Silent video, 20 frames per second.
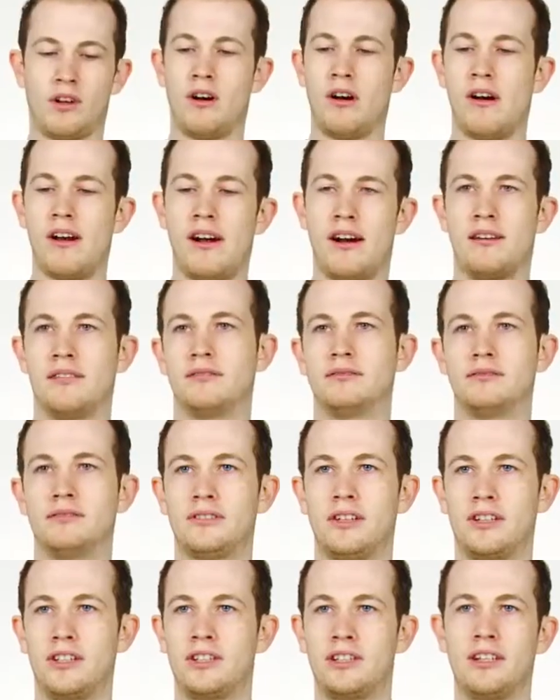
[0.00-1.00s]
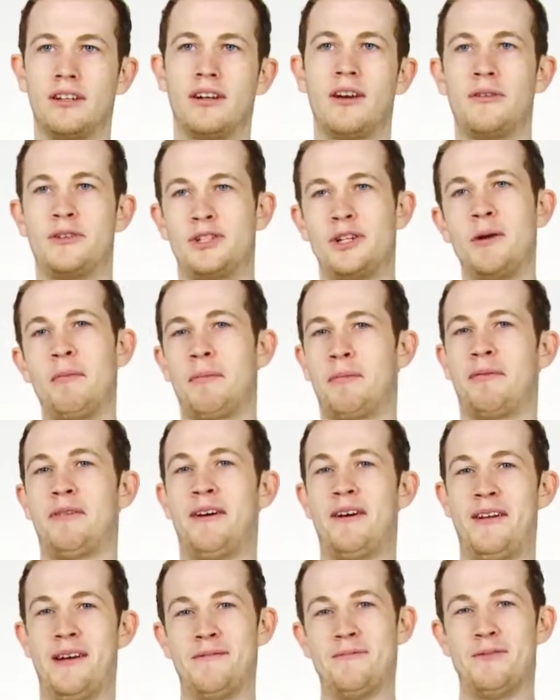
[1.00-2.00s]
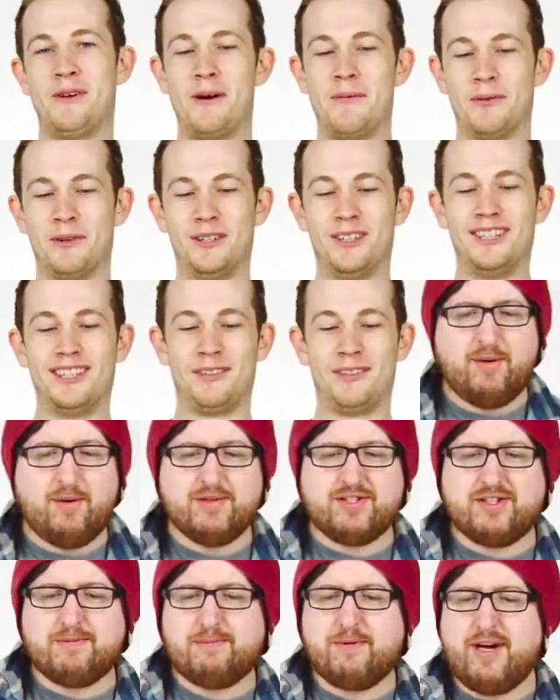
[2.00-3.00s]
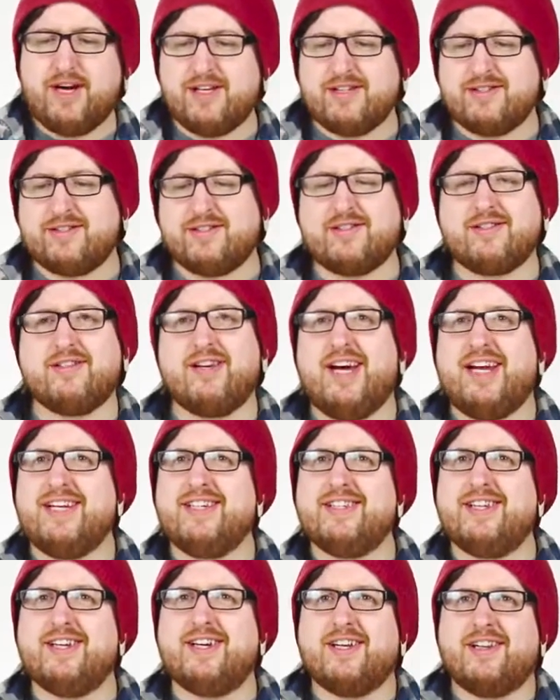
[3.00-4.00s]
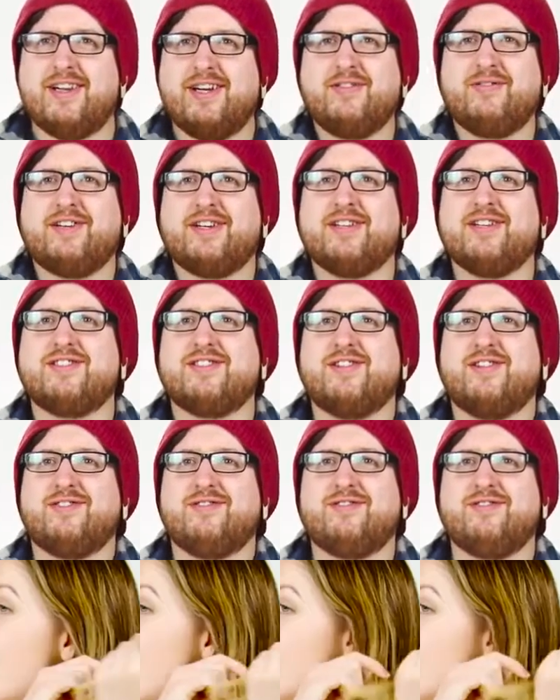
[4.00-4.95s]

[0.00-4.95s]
Oh yeah, I'd still prefer them way more. I was surprised. I didn't think I'd like vegan stuff.